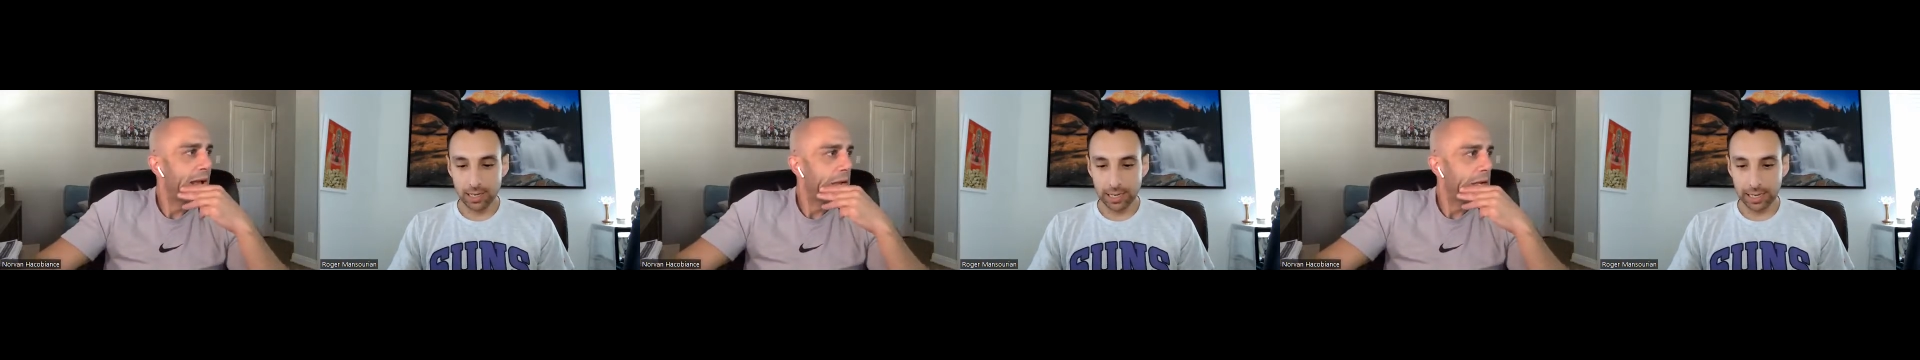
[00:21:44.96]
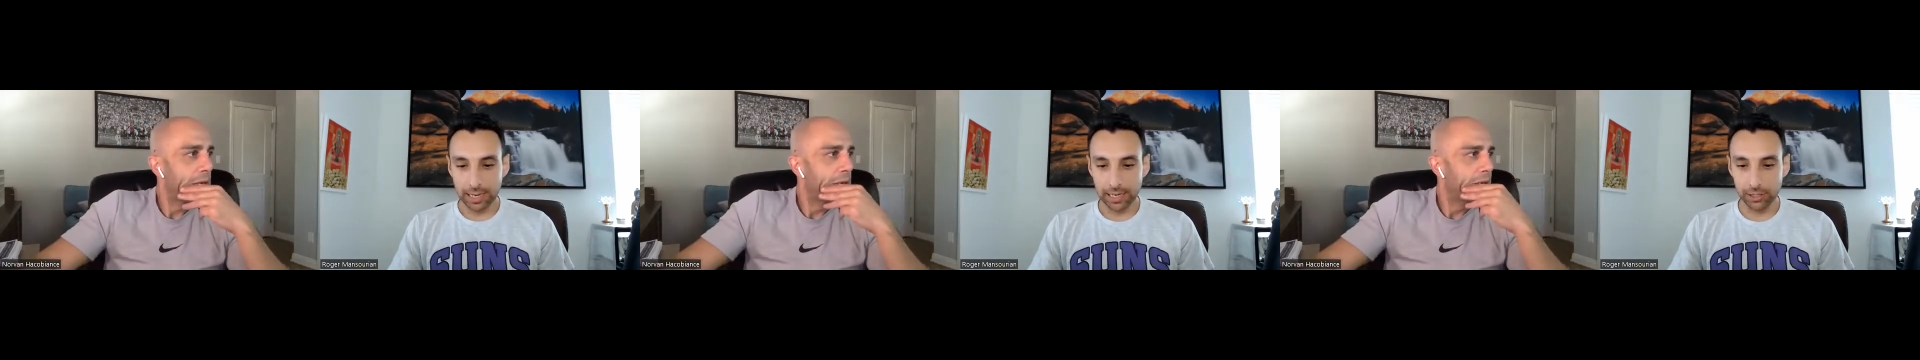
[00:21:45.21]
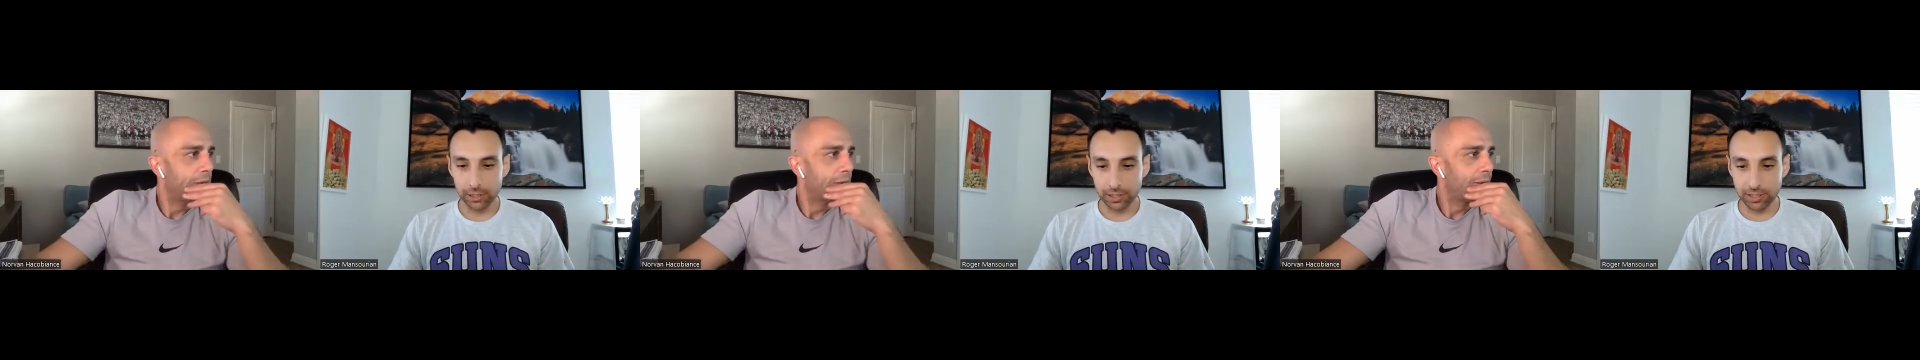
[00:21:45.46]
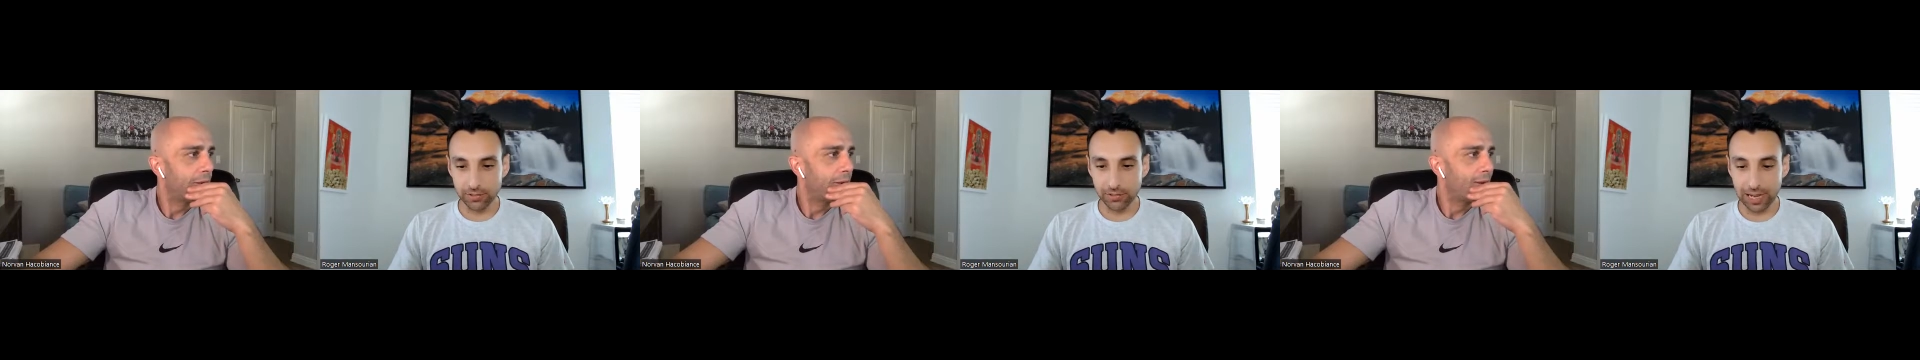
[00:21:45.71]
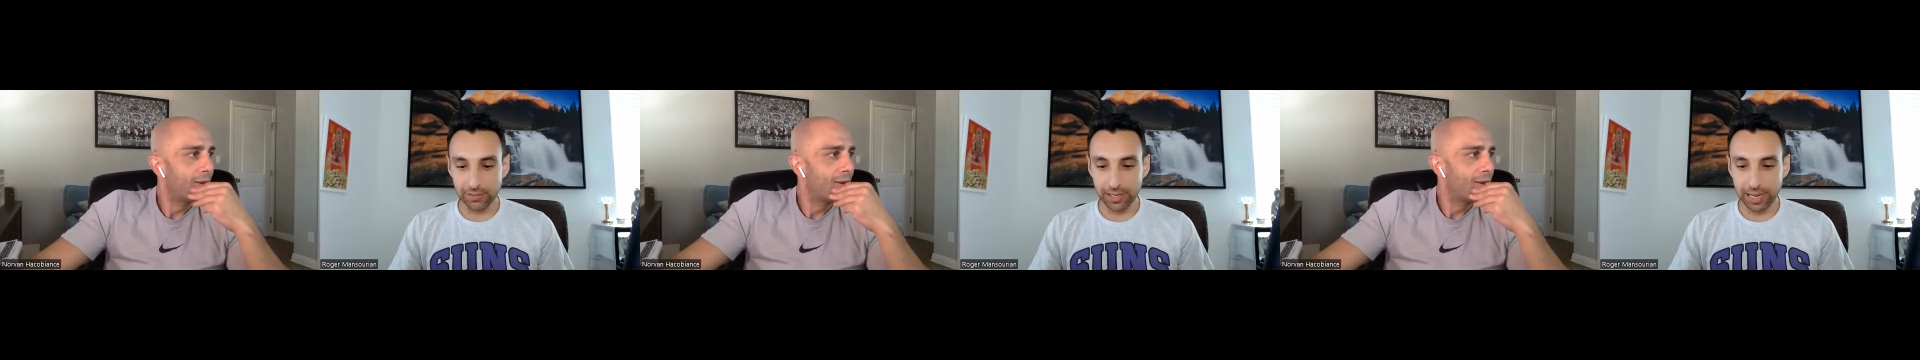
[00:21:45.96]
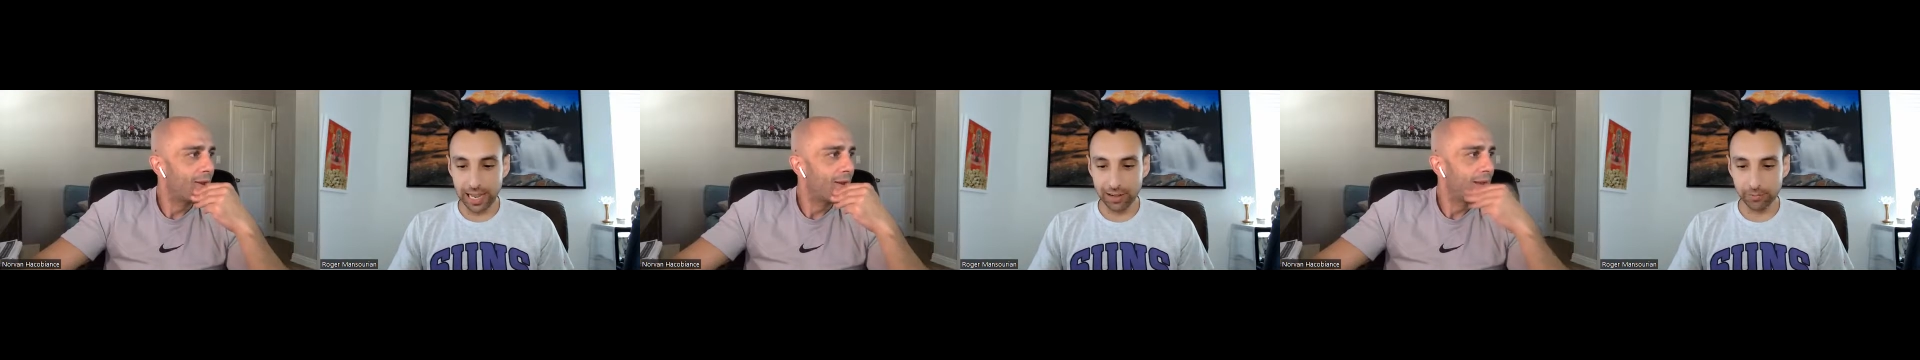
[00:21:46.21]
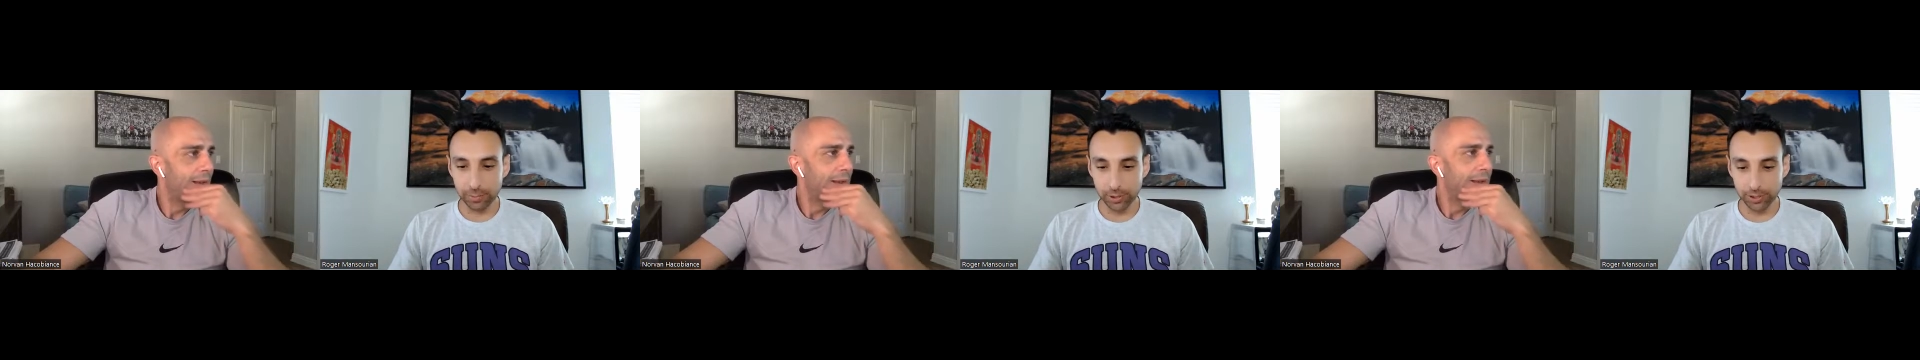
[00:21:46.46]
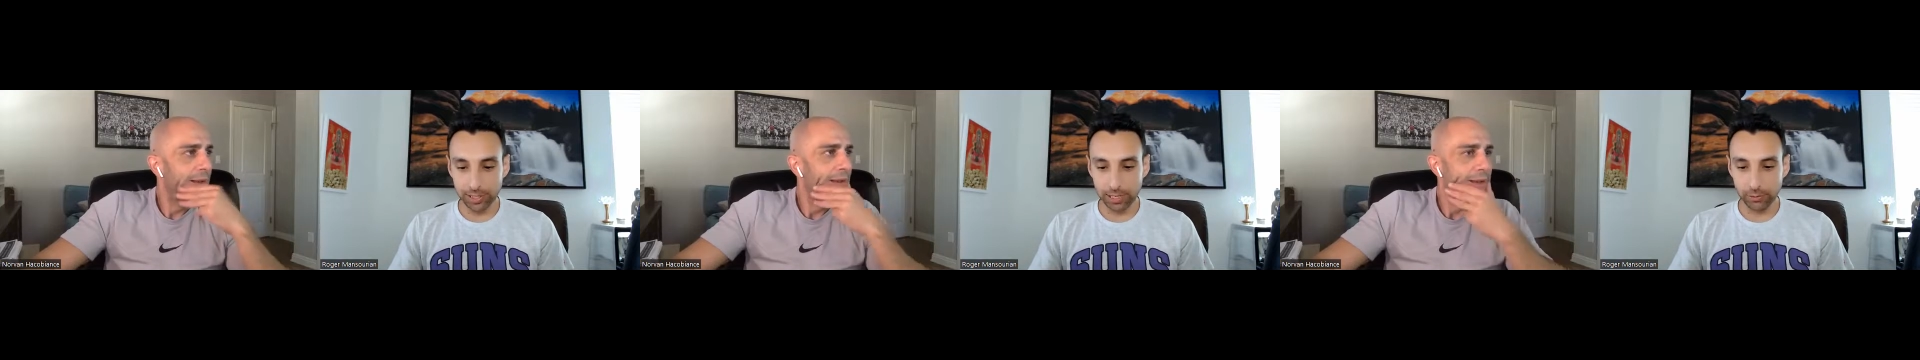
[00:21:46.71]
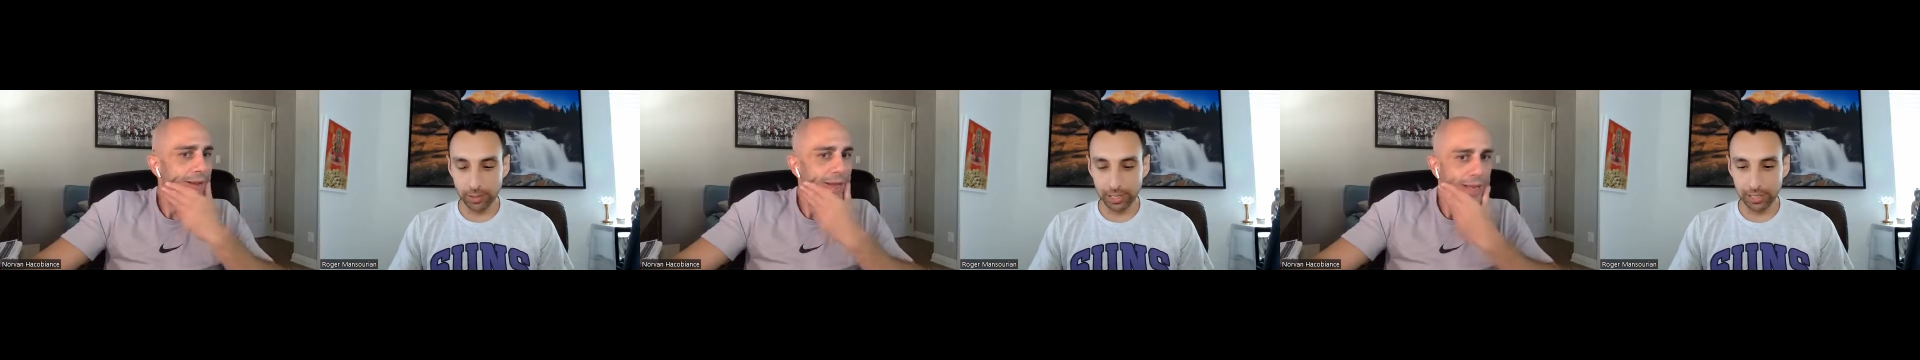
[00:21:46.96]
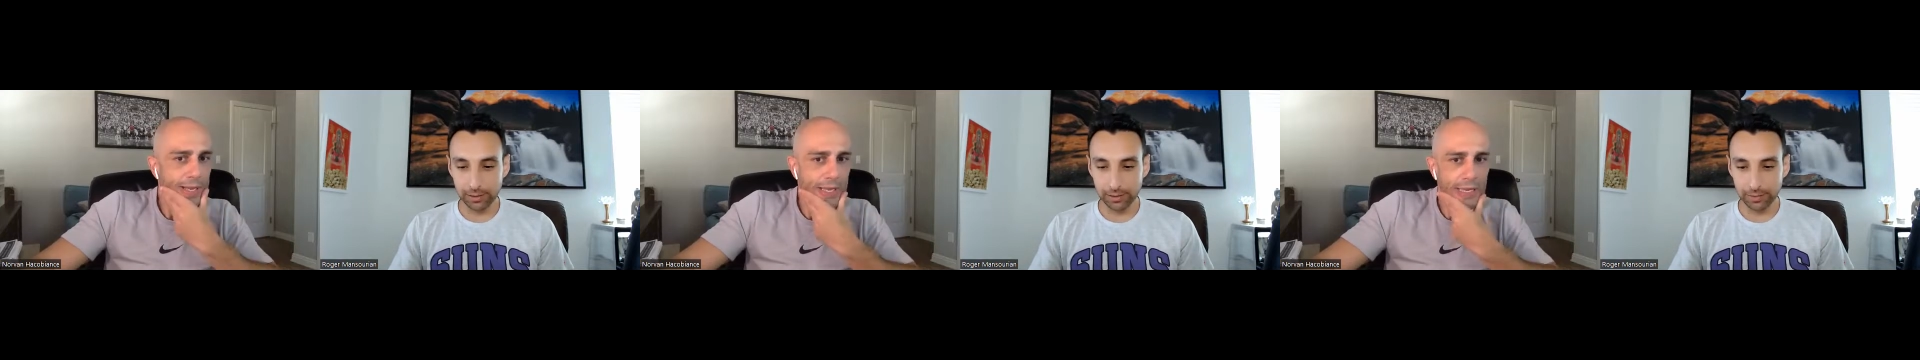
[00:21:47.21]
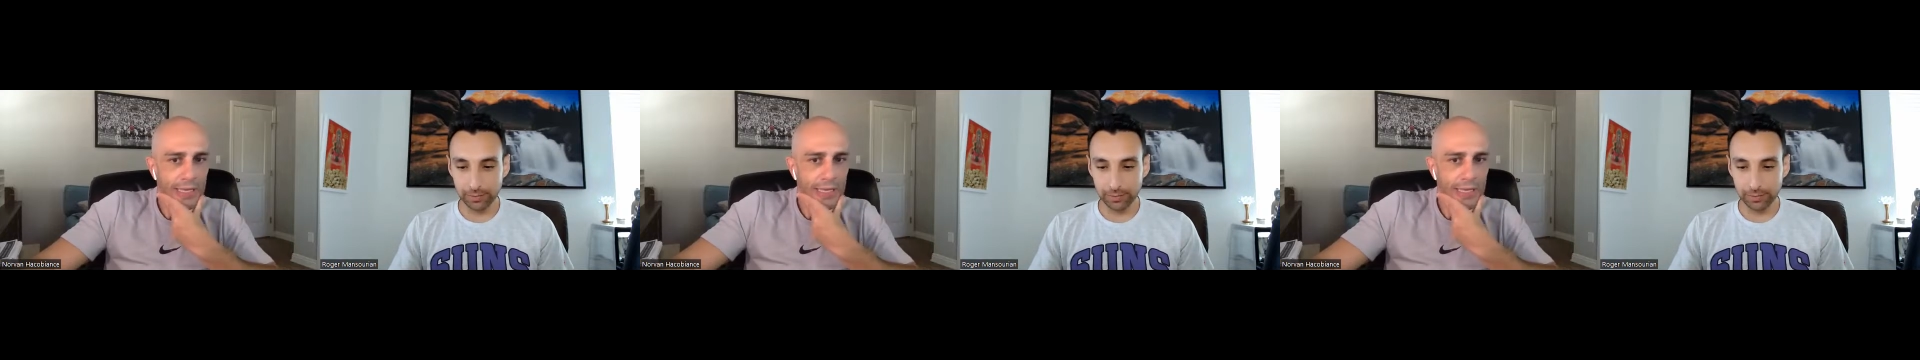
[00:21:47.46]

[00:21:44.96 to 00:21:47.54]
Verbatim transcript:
Speaker 1: and it's a 5.5% rate.